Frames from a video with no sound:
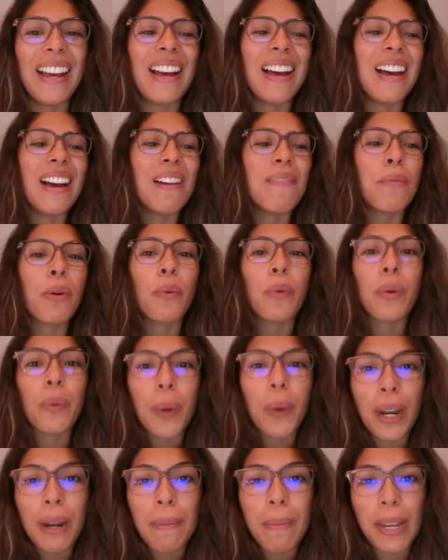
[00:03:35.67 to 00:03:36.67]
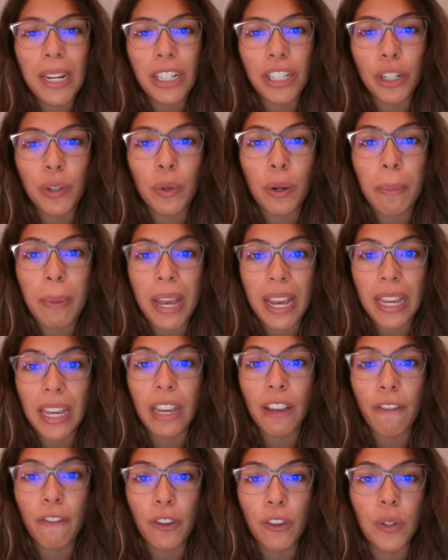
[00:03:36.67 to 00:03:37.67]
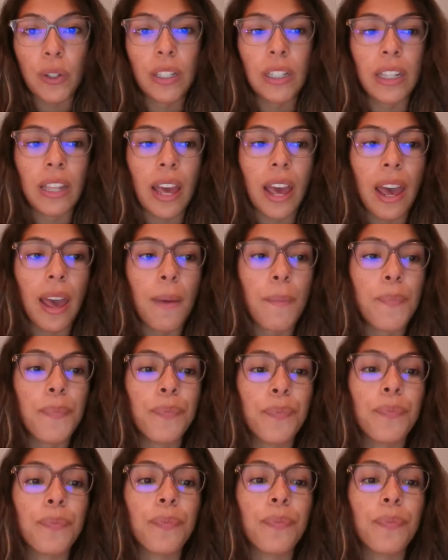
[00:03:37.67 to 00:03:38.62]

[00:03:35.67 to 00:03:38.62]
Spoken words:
but we want to make sure we're picking foods that